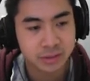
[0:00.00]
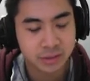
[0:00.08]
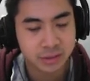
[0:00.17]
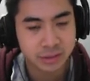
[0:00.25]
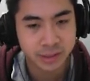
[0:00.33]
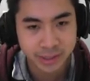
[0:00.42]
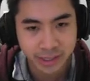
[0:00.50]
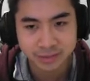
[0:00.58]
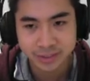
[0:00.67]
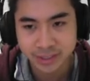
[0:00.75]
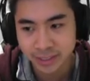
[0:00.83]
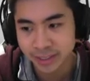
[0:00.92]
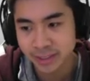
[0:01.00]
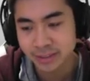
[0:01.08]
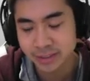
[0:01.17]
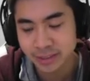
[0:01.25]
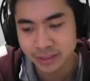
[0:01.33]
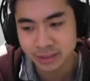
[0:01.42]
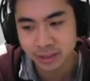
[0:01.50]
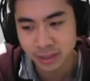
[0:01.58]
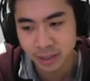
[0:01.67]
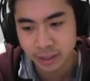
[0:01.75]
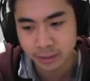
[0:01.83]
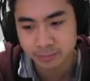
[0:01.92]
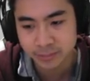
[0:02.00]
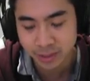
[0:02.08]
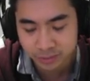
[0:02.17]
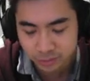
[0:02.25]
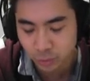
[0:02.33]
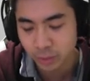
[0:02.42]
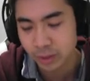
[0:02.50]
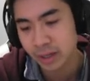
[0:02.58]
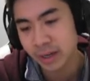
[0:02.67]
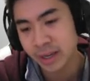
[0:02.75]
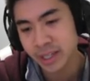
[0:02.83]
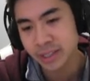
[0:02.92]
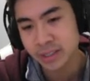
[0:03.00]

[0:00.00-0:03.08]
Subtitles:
the Deathseer, Deathstalker and